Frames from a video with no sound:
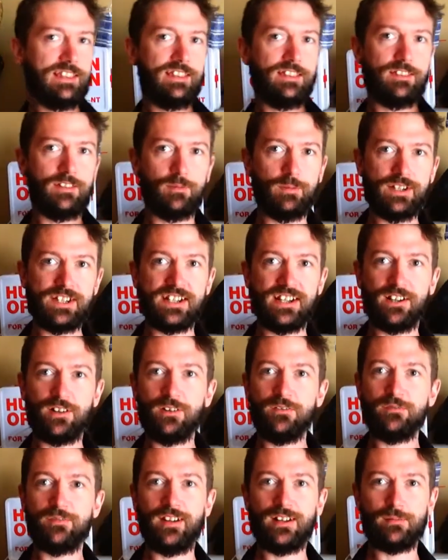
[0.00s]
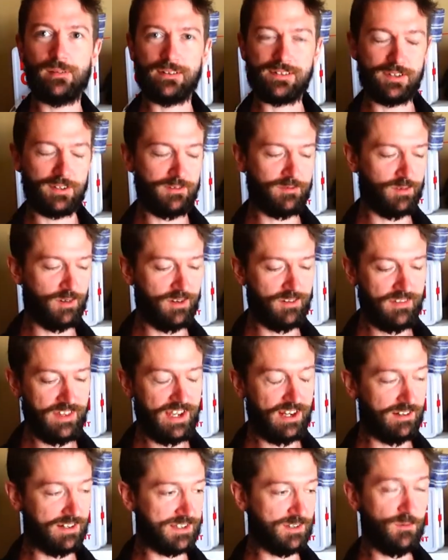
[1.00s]
The reason I couldn't find what I was looking for under
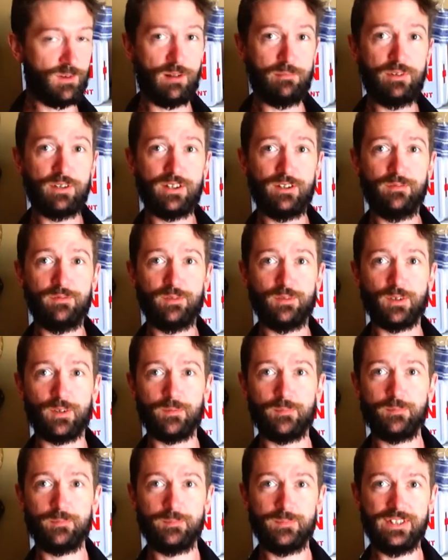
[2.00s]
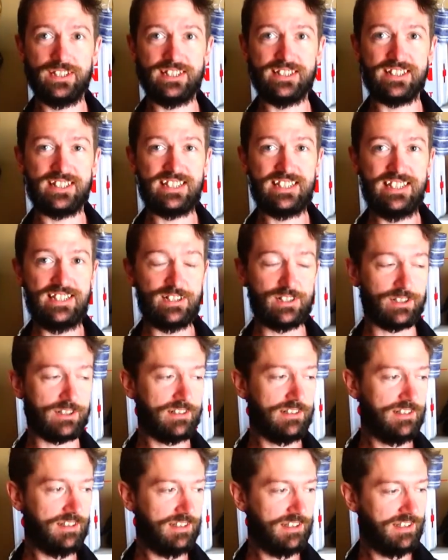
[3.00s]
there is that what I'm looking for is here.
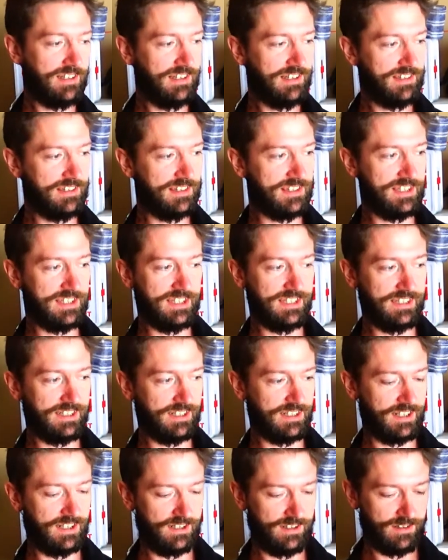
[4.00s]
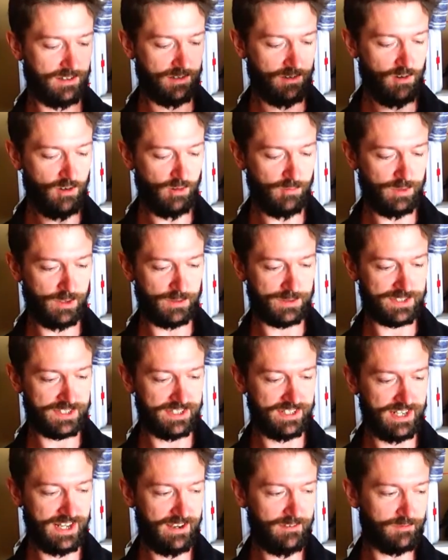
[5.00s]
The almost
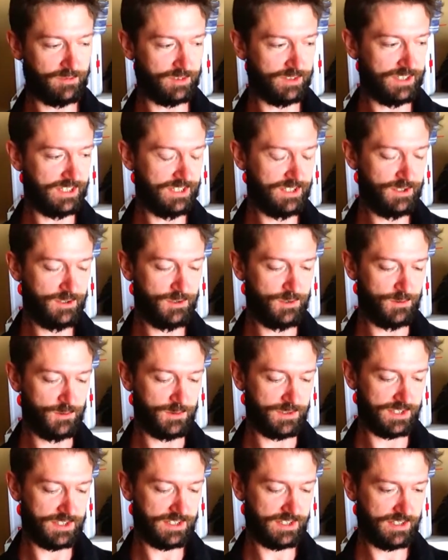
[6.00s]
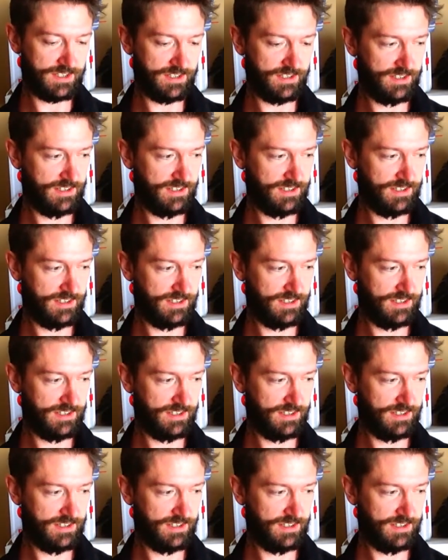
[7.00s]
never used